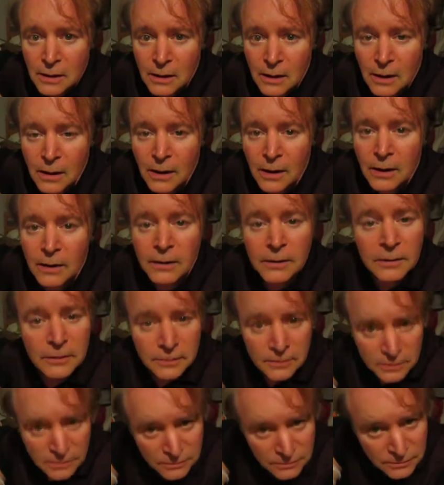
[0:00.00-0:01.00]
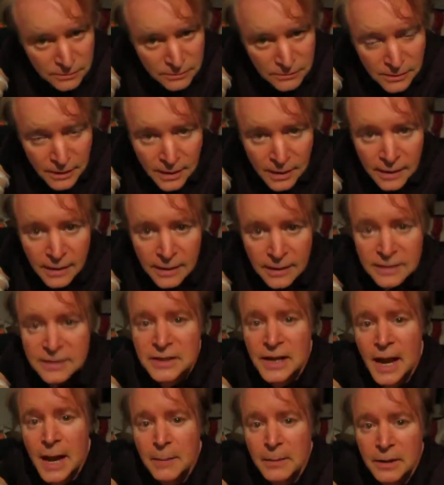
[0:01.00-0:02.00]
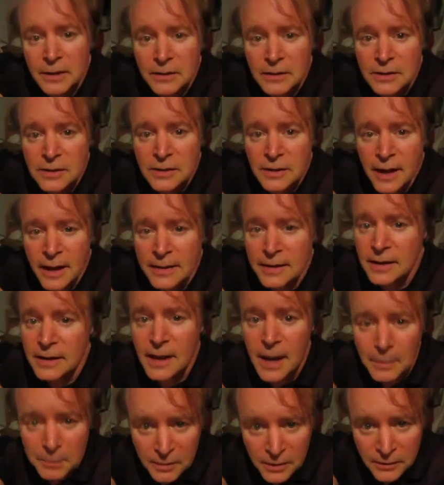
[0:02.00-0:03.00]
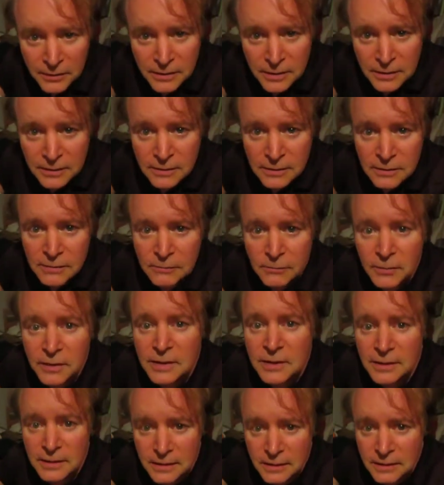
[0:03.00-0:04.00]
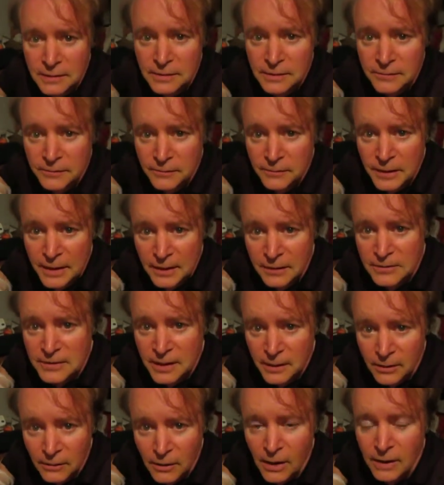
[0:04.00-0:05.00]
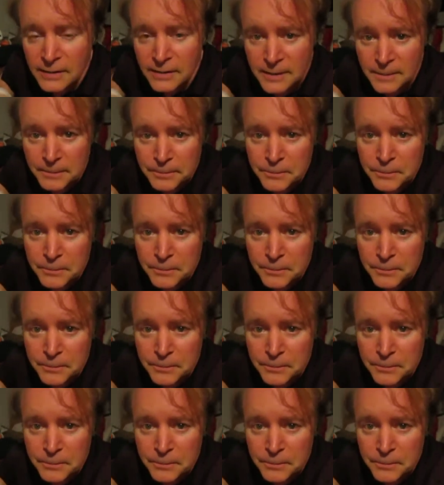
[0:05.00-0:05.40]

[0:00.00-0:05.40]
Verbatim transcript: are uh, examined and then uploaded with the videos that are on them.